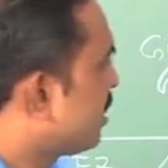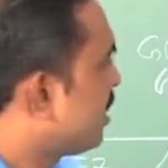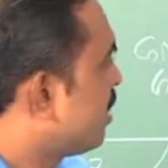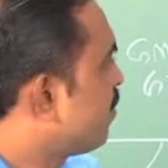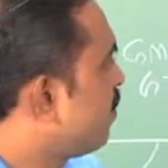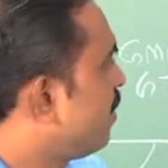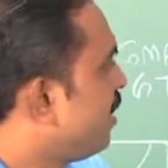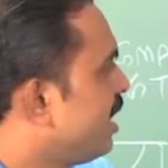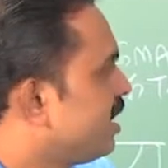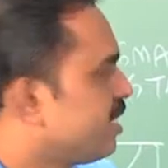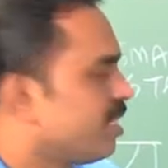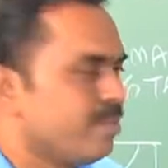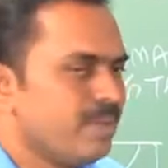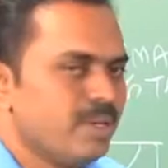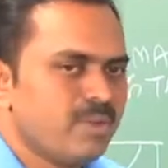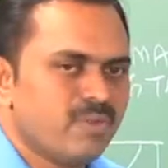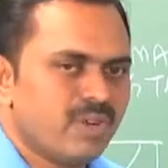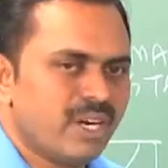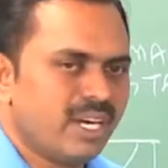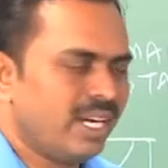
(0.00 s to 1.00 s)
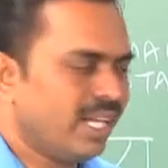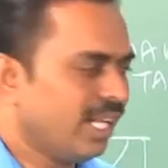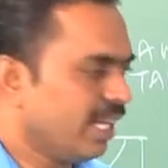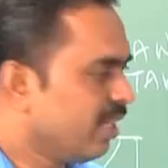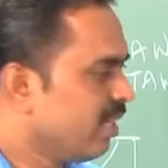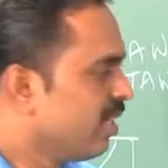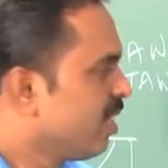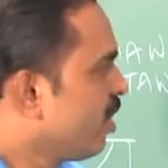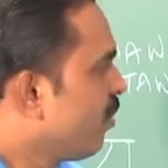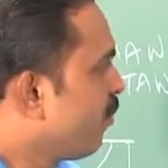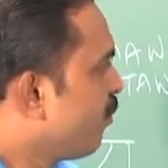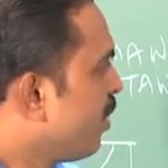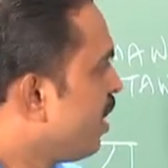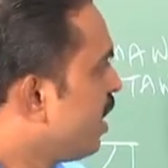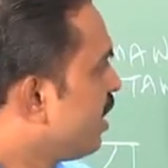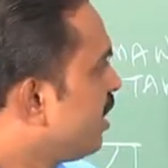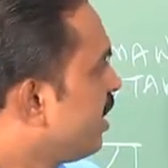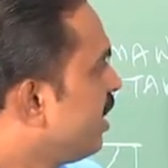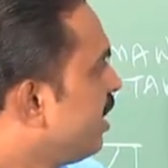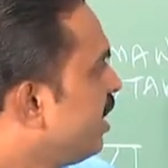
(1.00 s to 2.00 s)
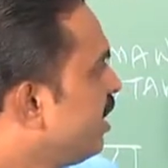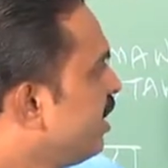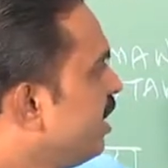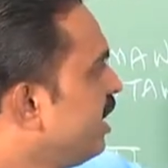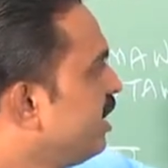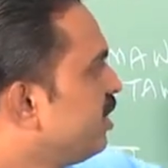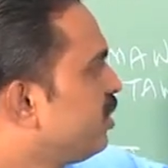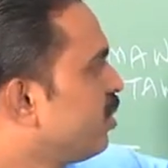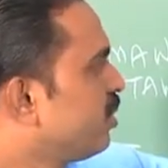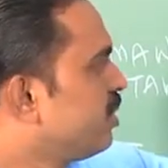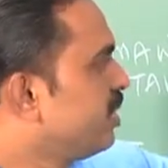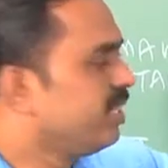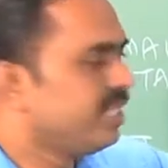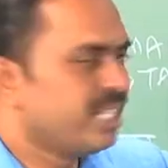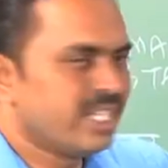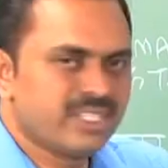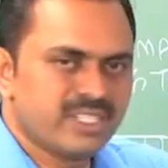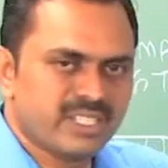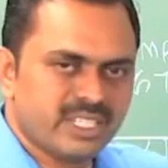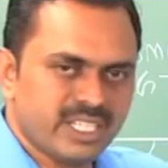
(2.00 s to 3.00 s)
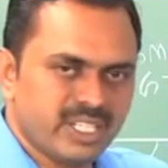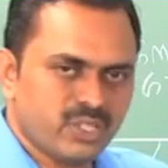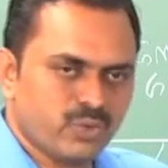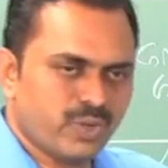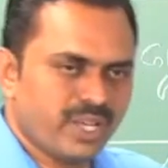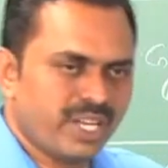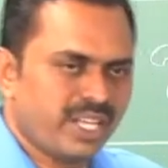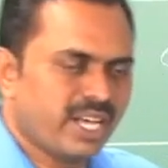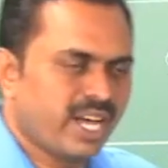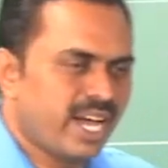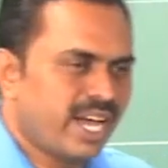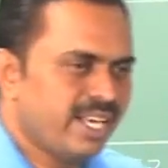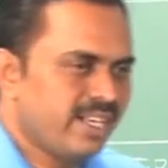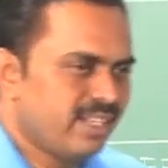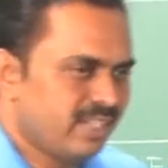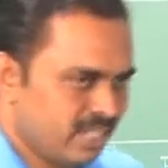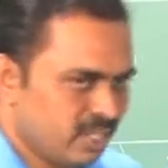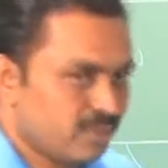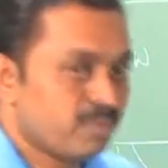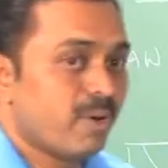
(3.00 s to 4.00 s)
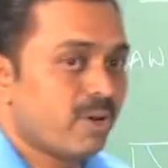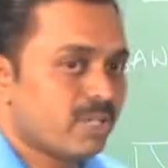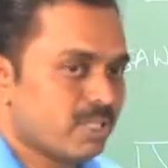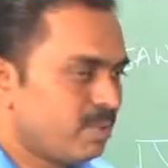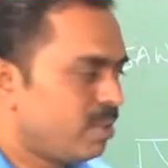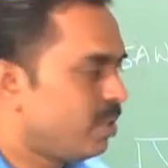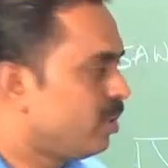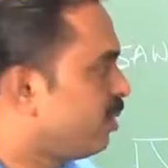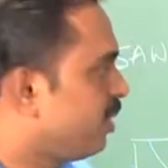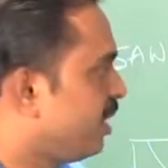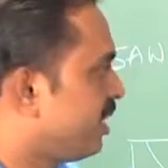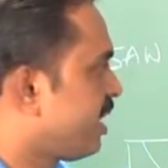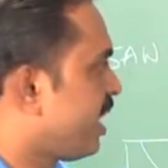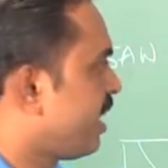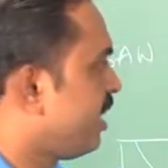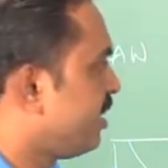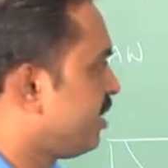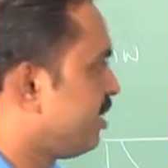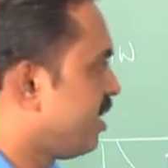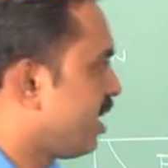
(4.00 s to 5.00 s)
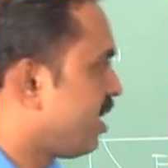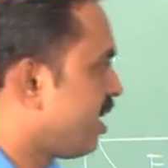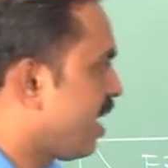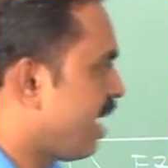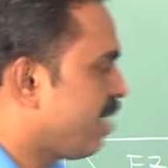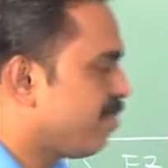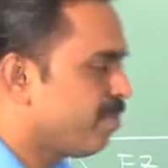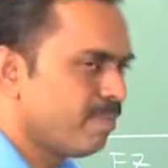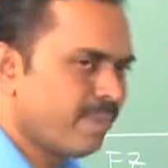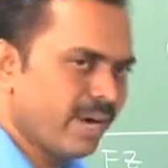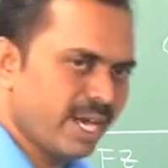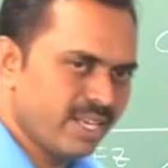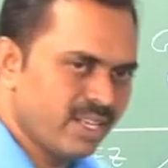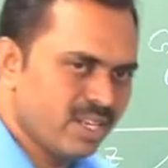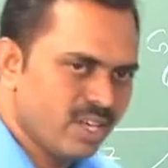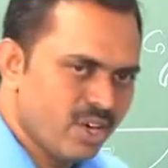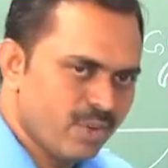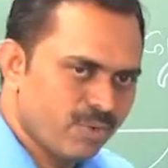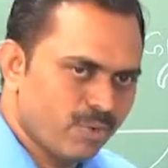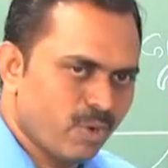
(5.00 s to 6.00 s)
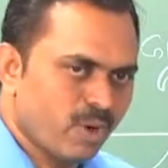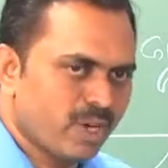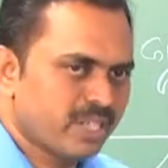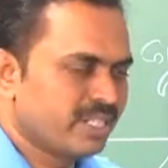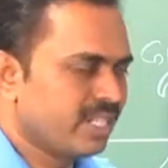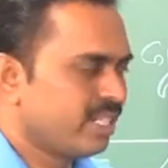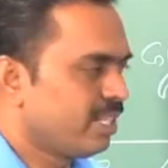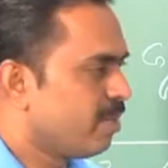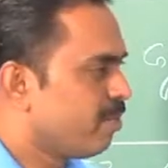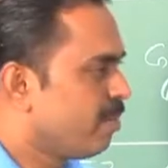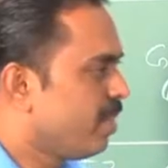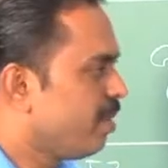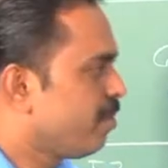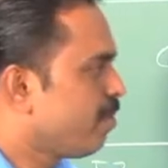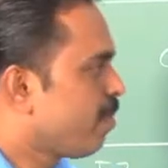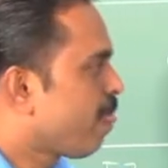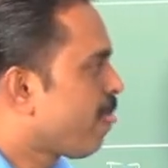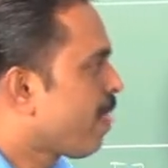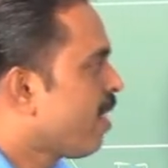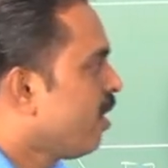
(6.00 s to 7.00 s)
example, laser beam welding where the heat source intensity is very high, it is possible to design it that high by focusing the beam.